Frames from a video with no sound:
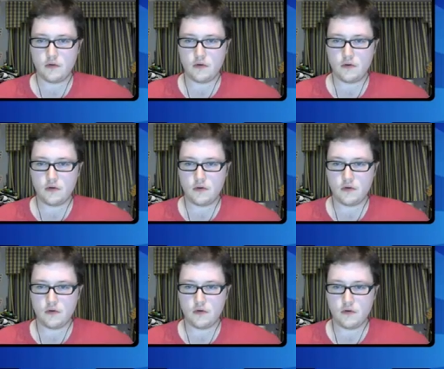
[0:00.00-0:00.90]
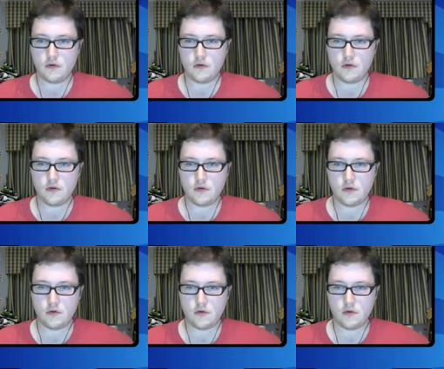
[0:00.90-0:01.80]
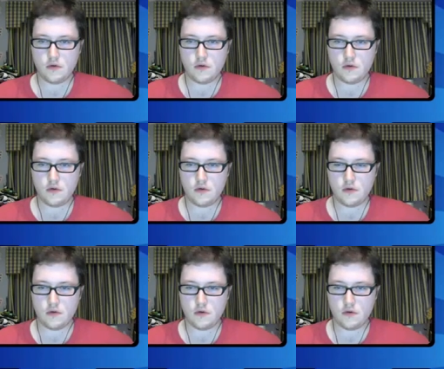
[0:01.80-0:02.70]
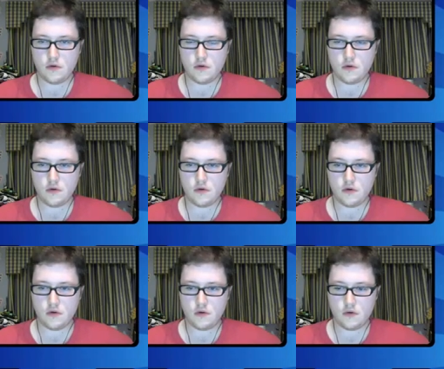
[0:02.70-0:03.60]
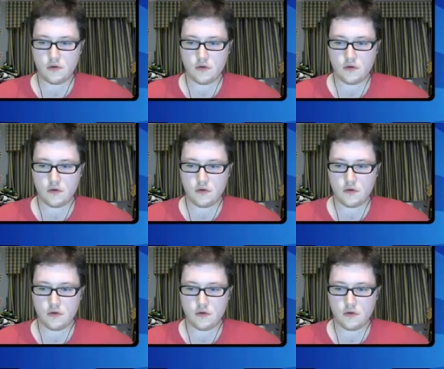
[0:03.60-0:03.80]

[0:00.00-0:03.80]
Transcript: Nothing is said.